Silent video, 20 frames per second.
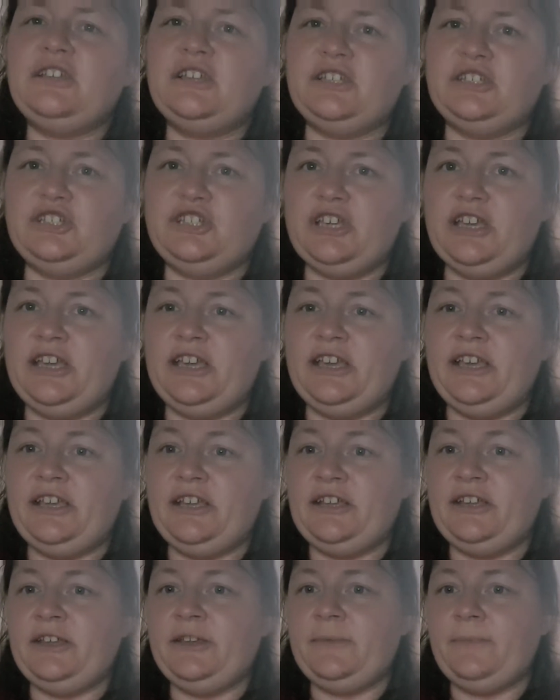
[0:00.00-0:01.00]

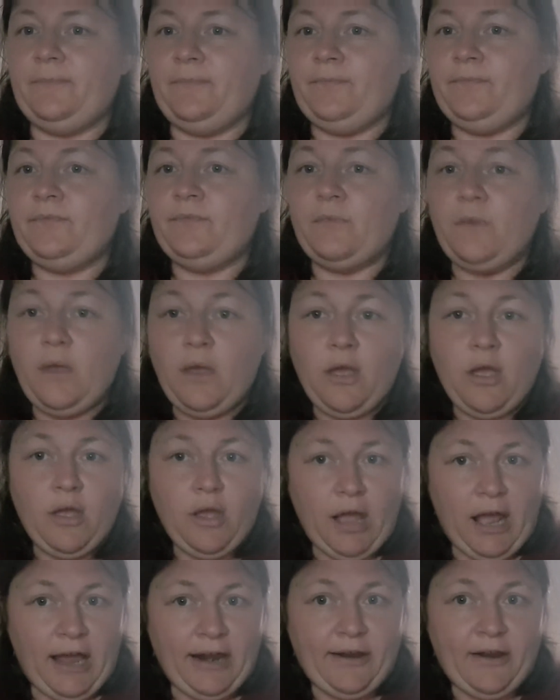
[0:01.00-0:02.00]
She,
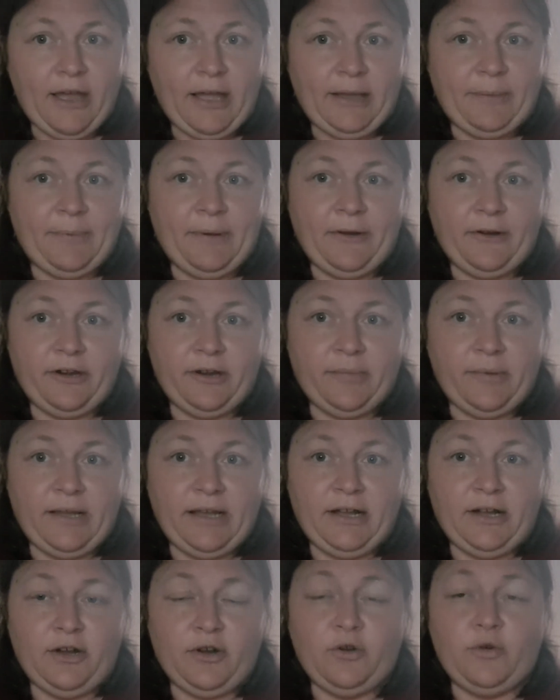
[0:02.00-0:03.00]
unlike Mary
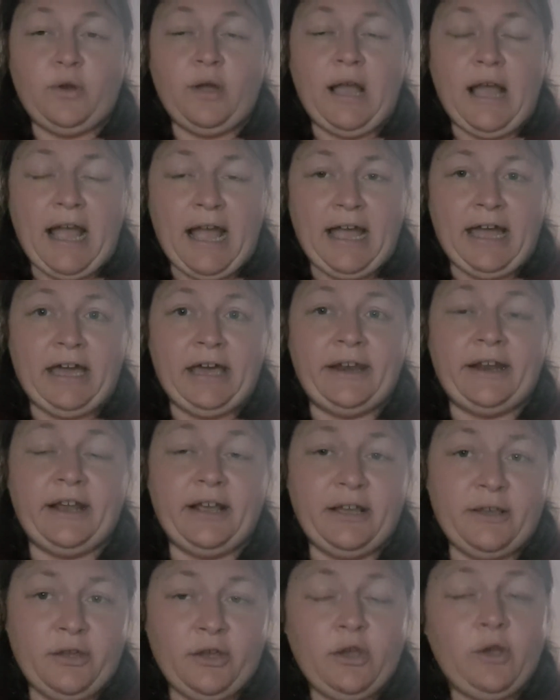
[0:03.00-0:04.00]
Bell,
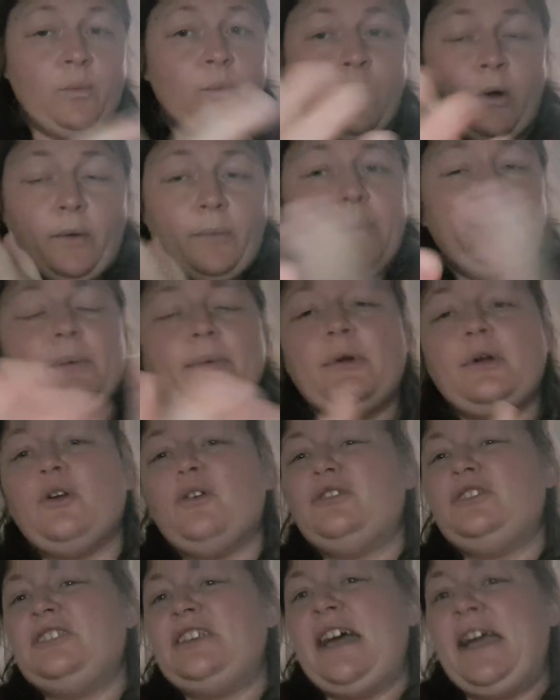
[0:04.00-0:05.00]
had what we would
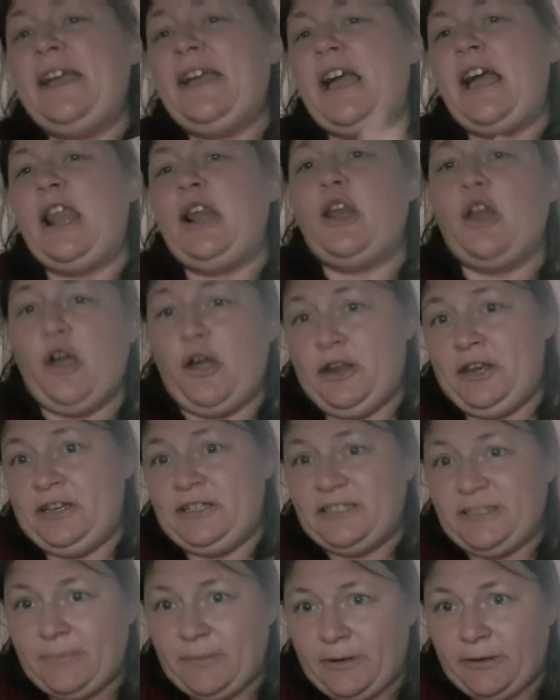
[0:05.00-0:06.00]
call today a learning
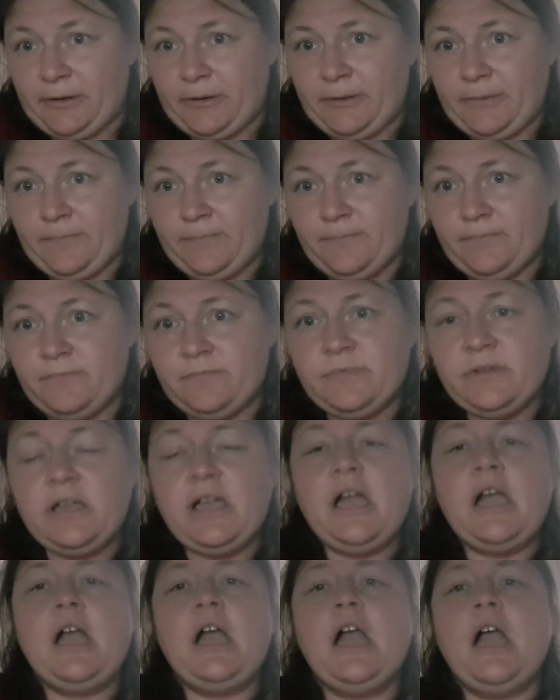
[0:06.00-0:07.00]
disability.
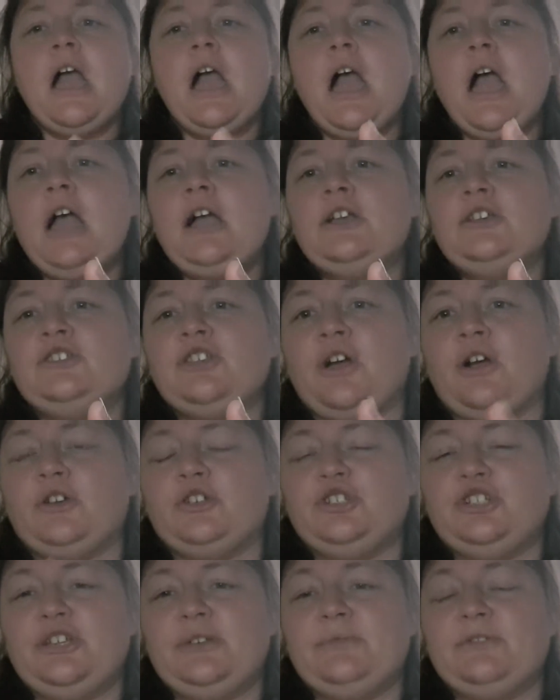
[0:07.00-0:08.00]
So
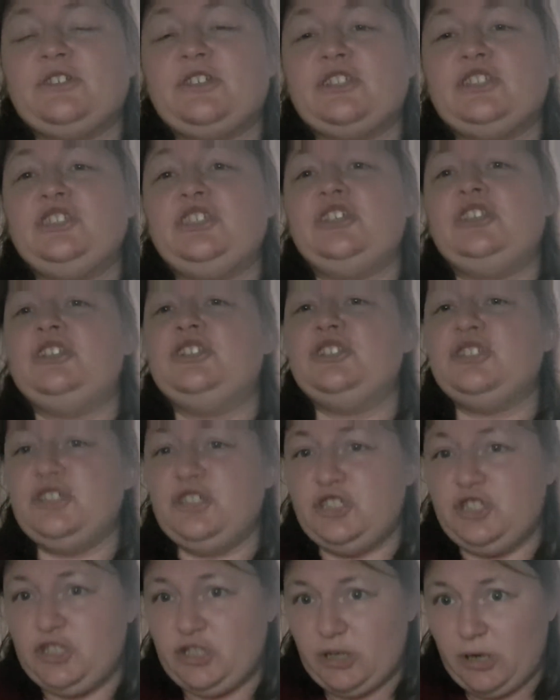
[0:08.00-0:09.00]
she was considered
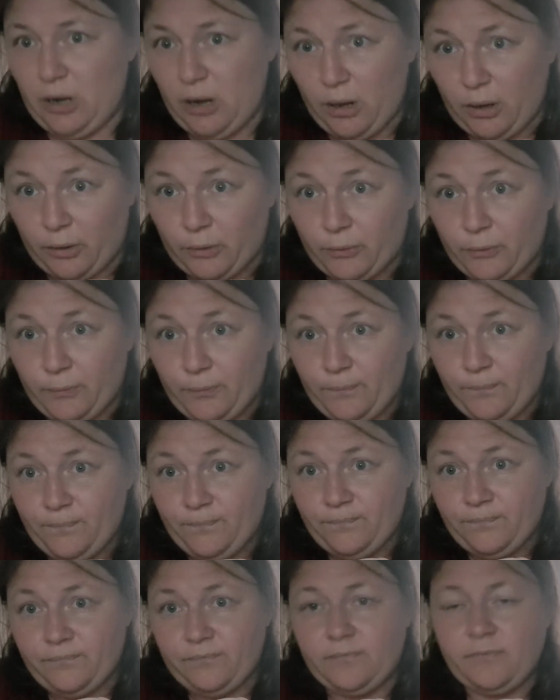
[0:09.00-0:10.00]
slow.
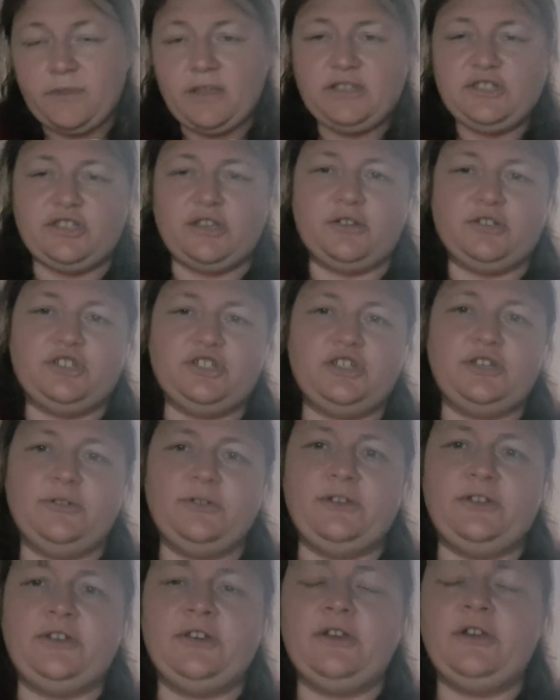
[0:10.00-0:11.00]
So
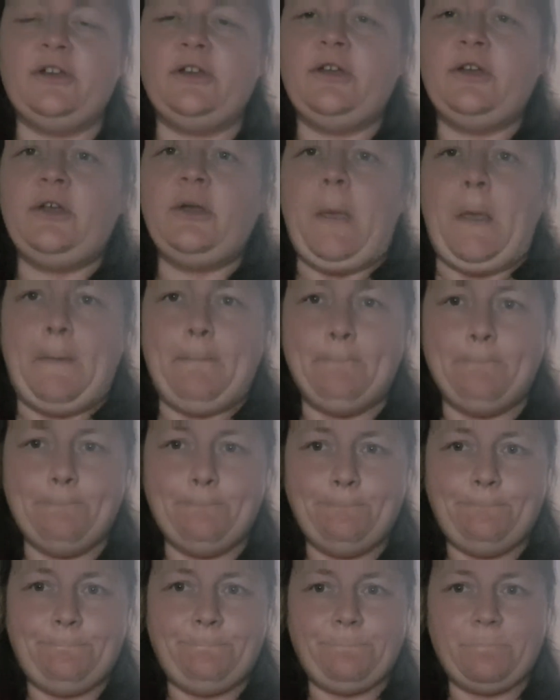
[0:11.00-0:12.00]
she,
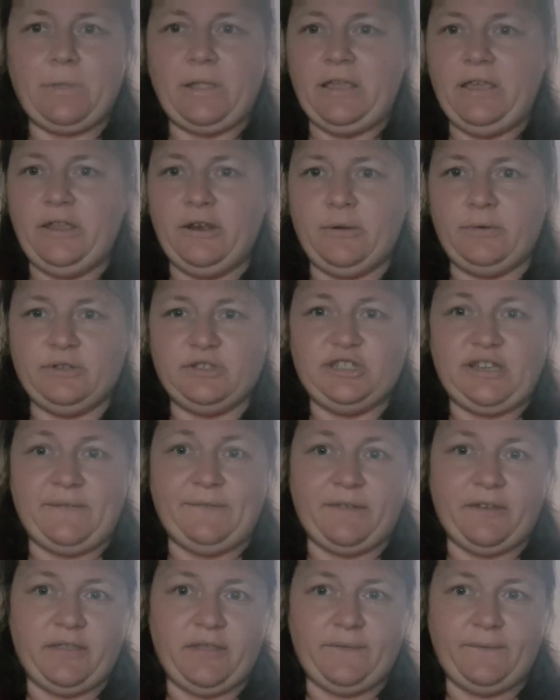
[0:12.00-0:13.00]
was
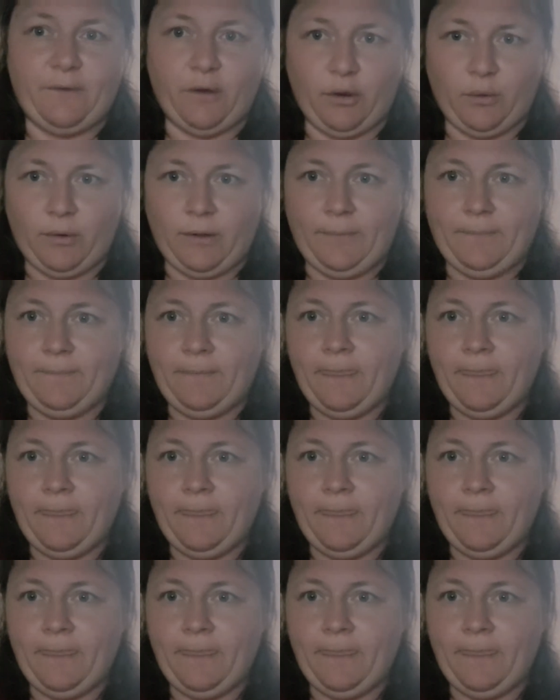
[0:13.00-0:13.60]
definitely the follower.